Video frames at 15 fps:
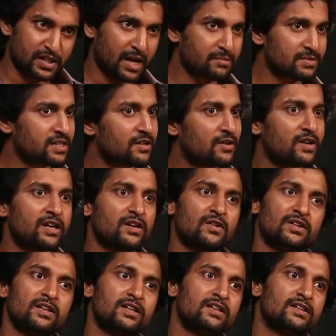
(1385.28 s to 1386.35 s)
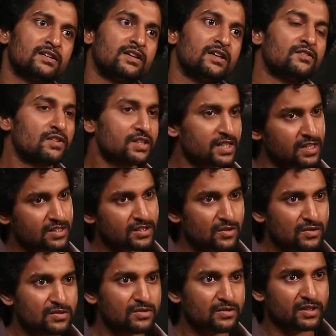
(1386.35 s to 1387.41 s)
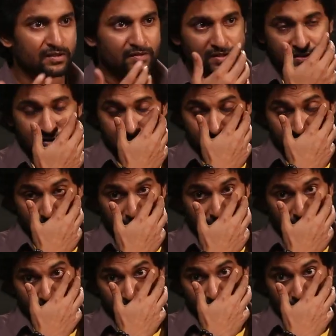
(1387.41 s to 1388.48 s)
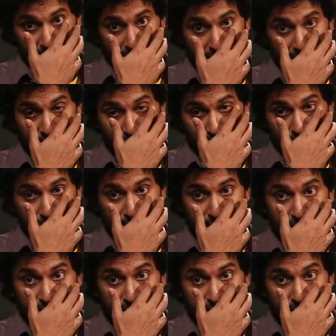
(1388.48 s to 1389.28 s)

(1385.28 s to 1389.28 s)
For Shyam Singh Roy and all that. For Jersey also, he was the guy. So,